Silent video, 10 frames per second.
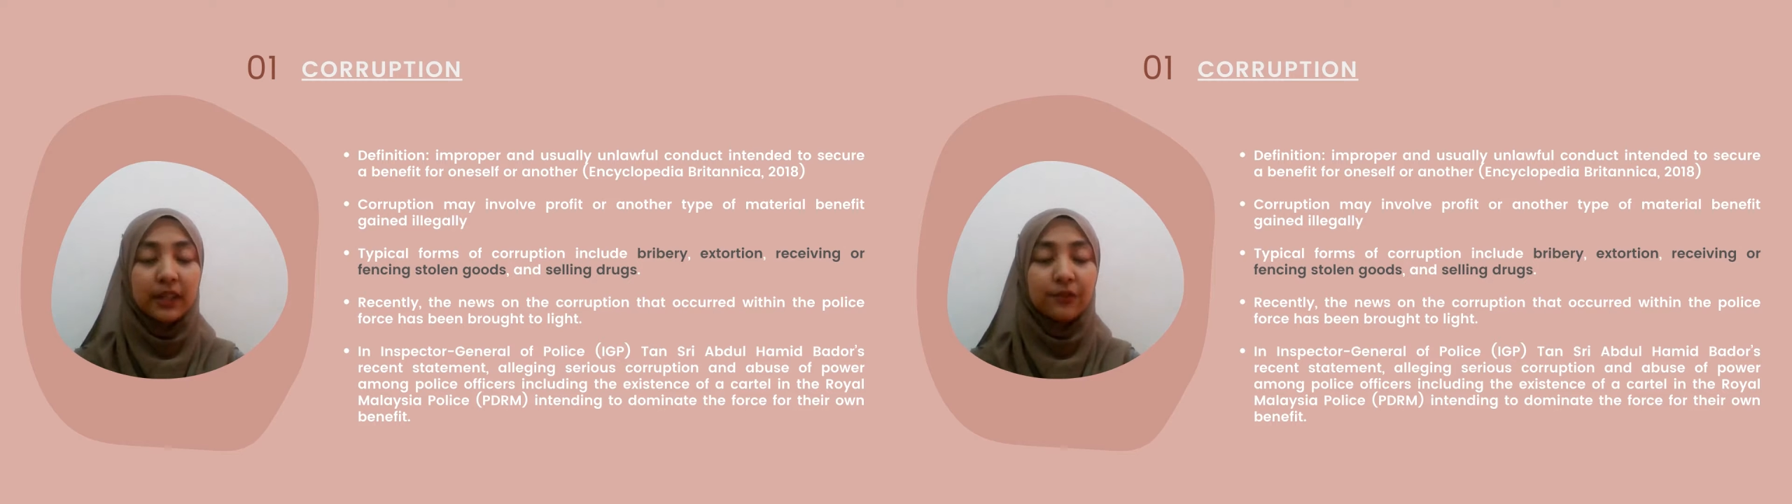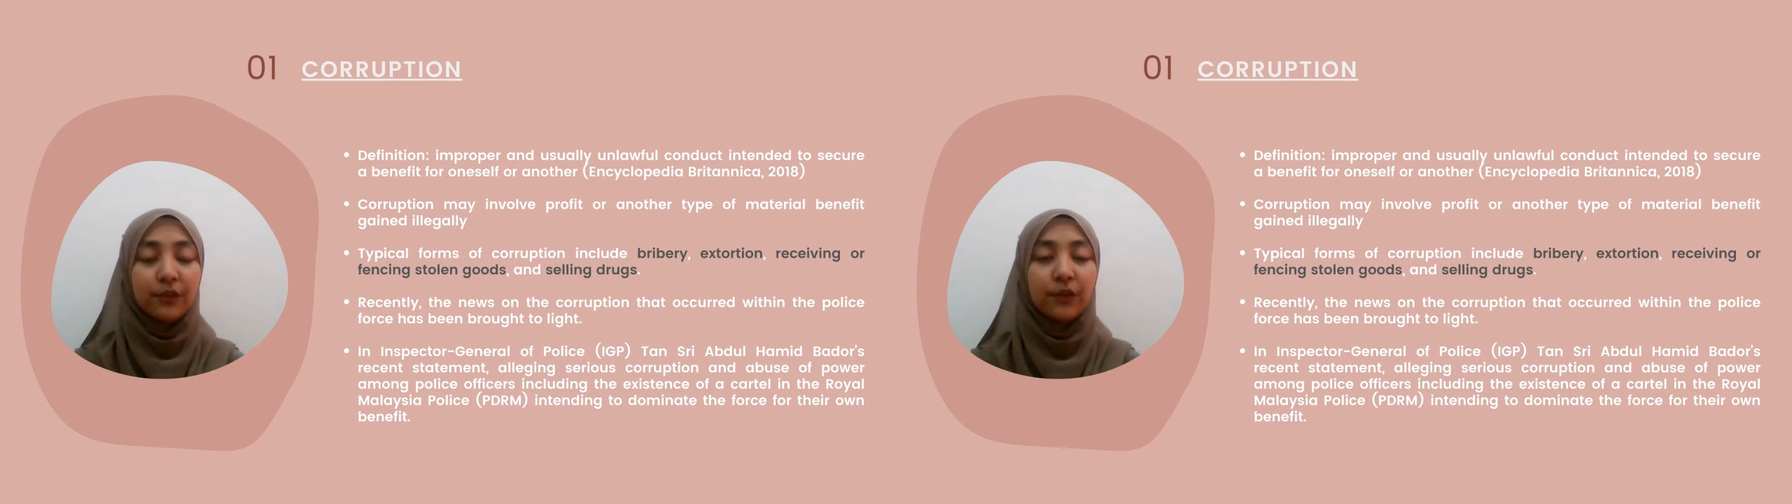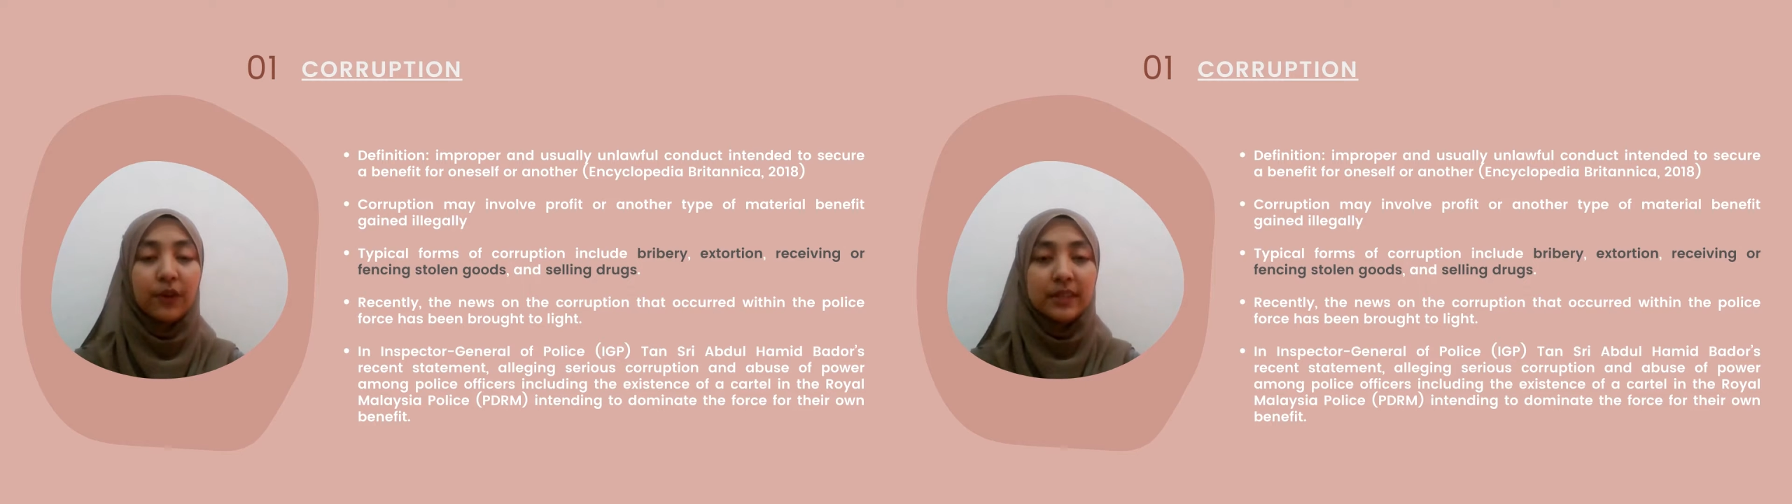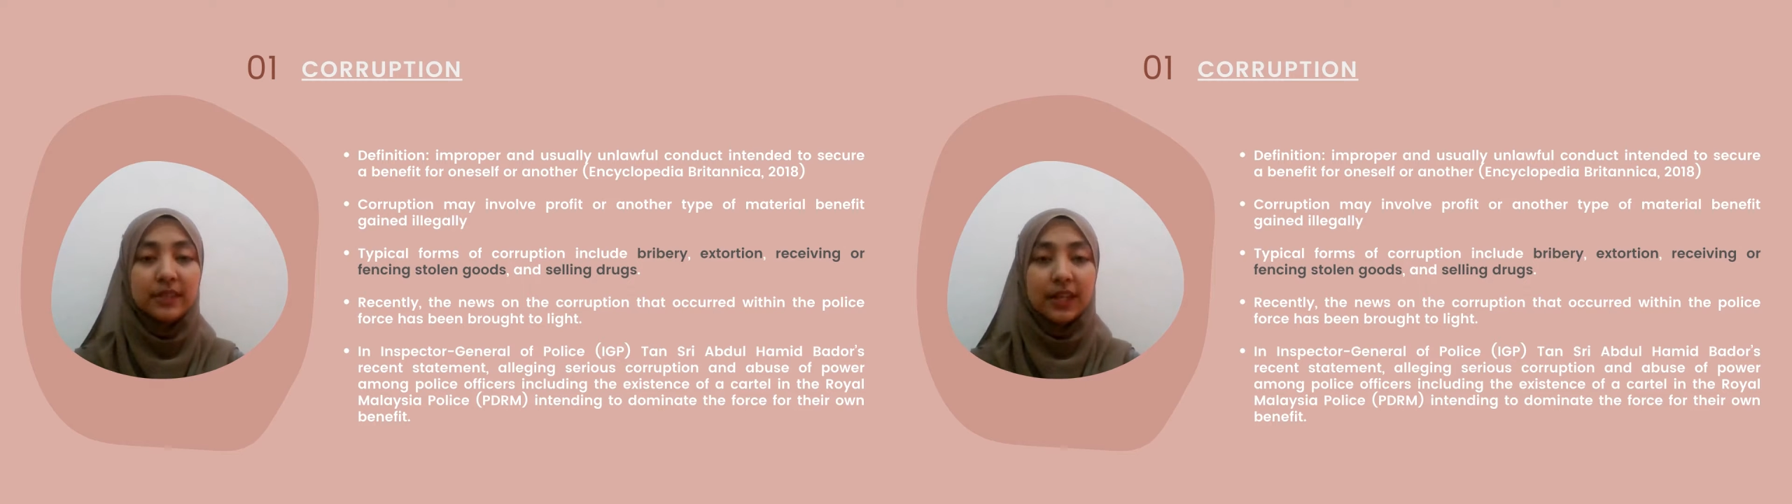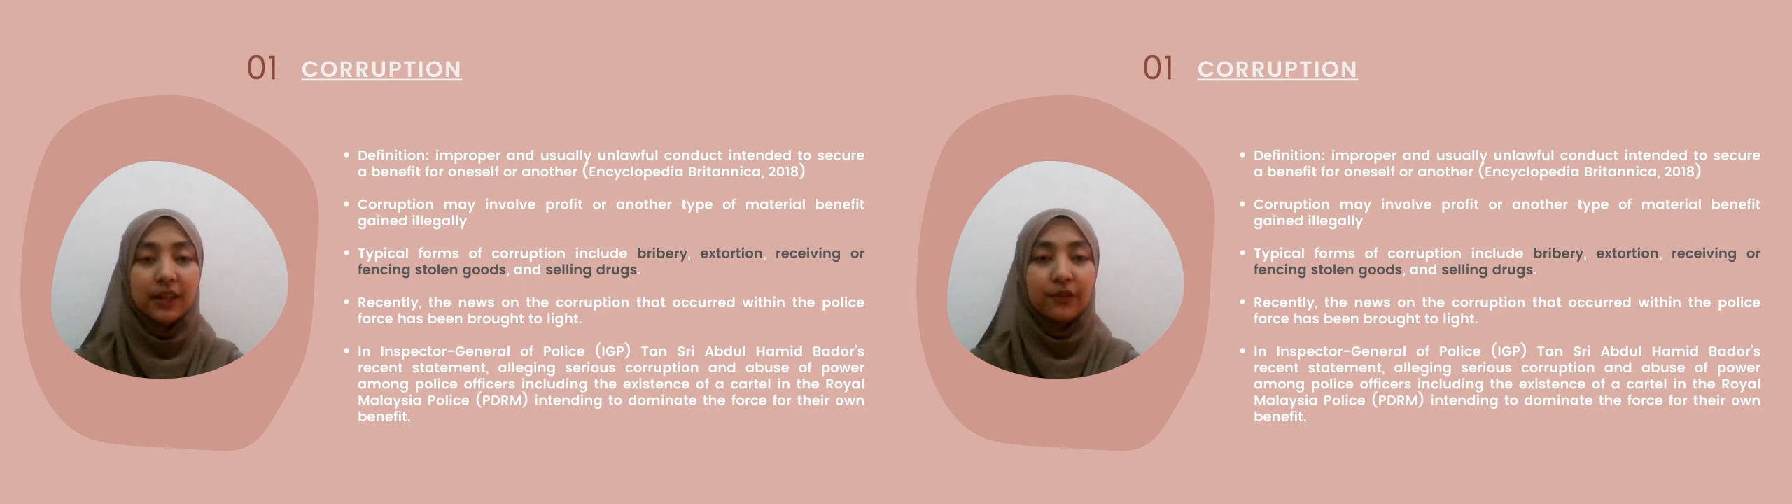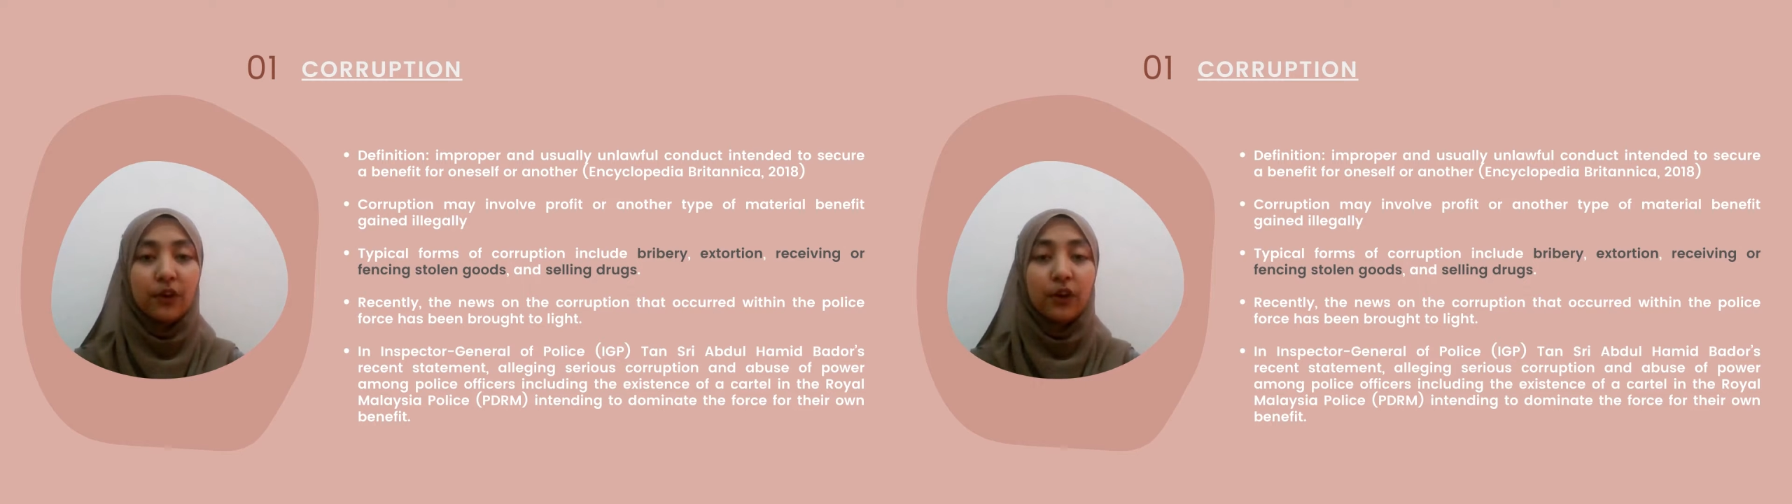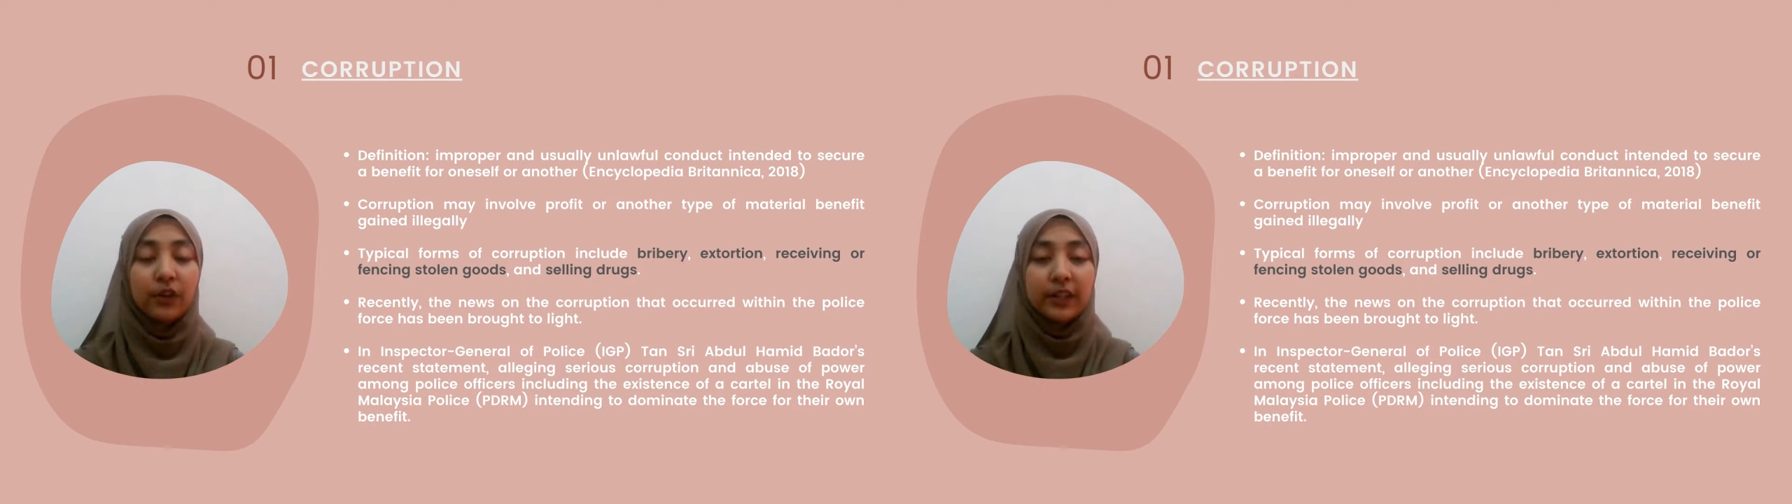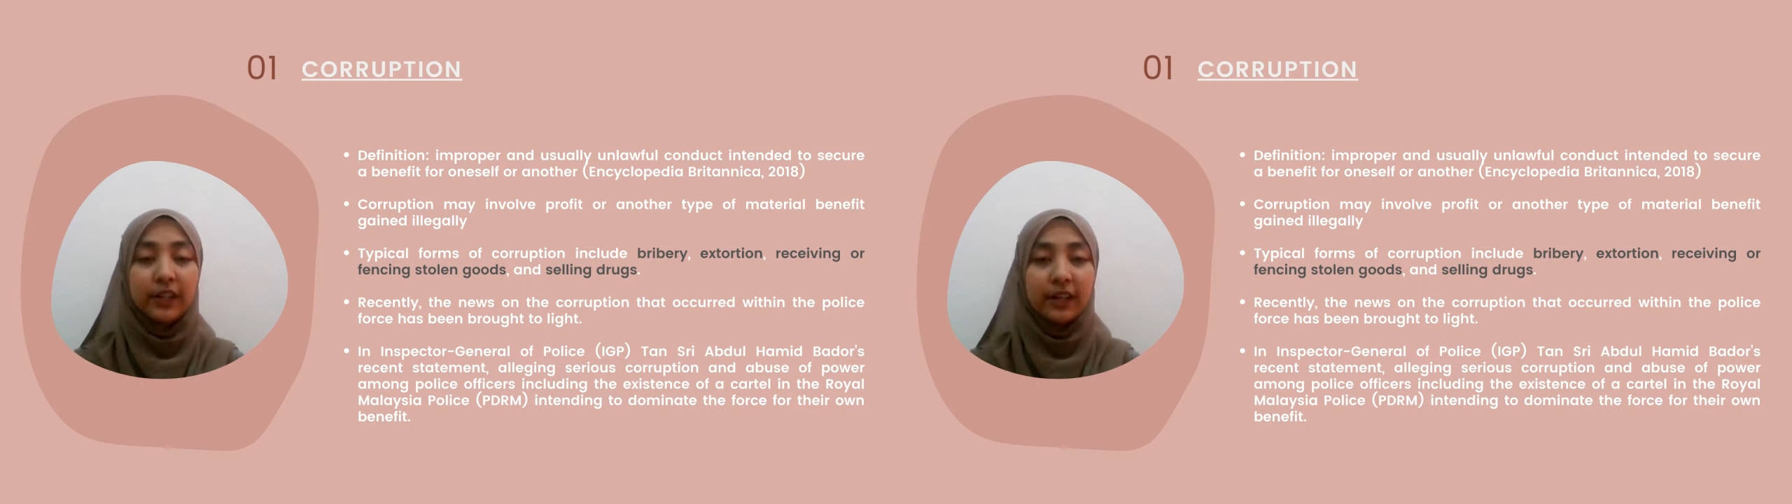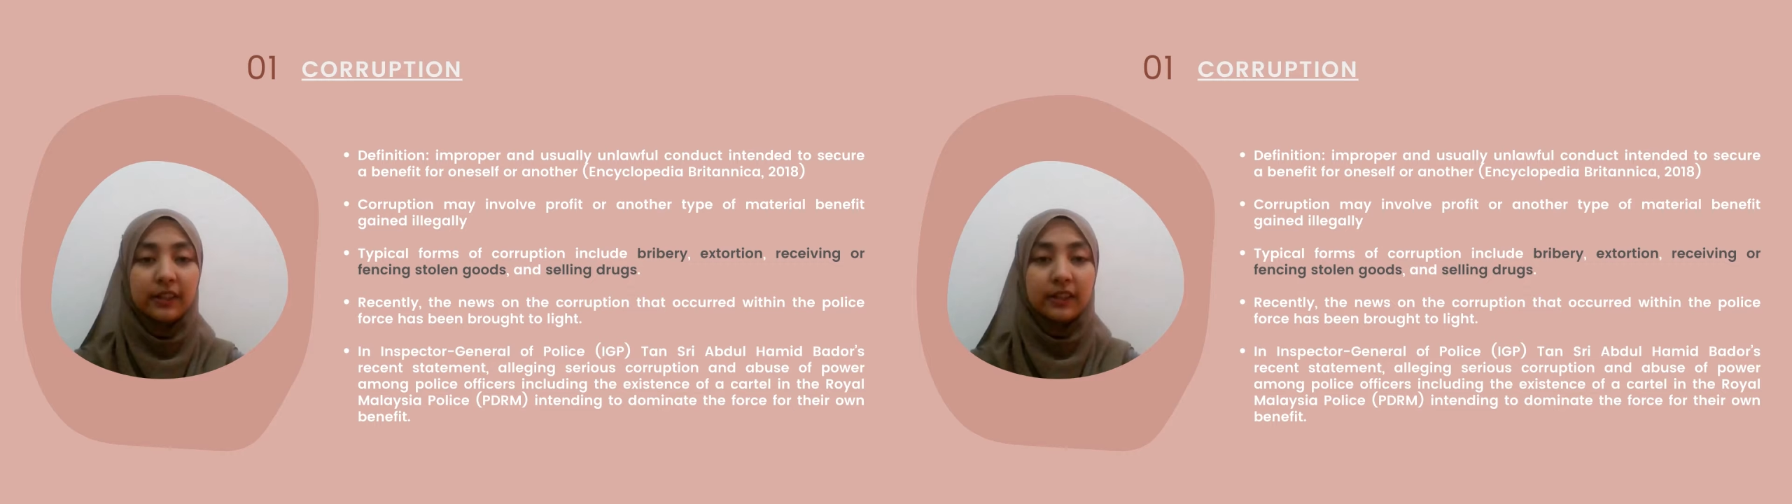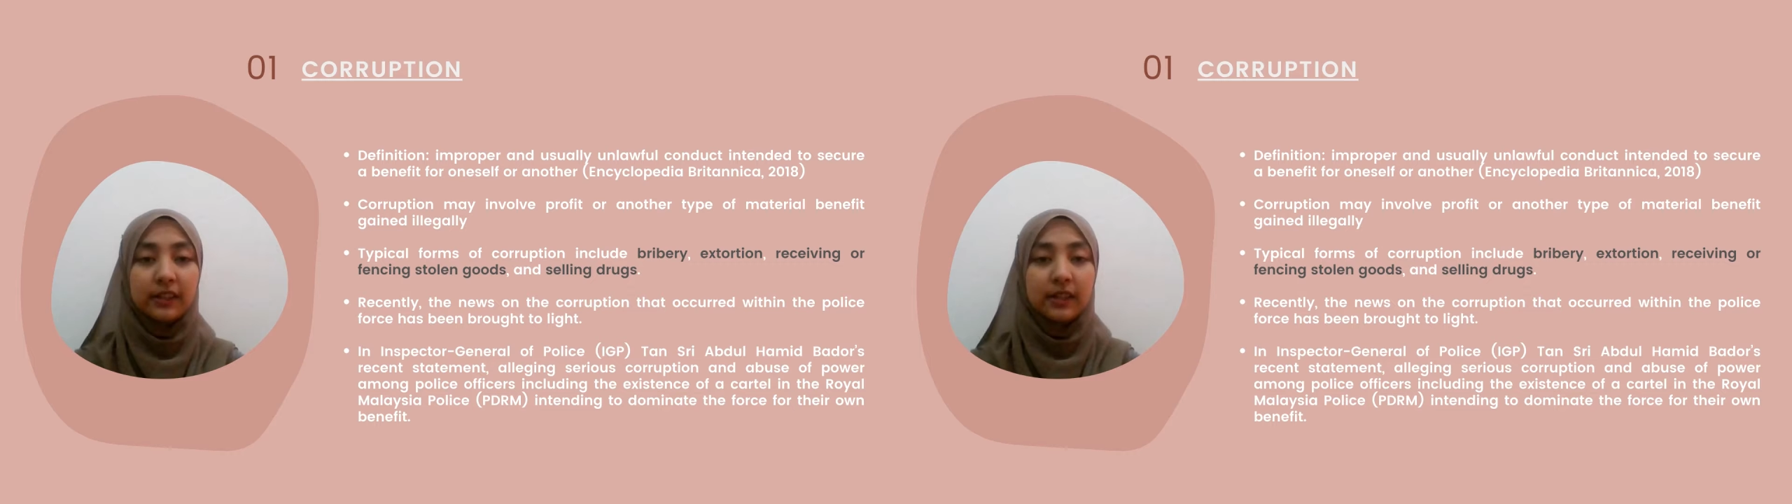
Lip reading: for oneself or another.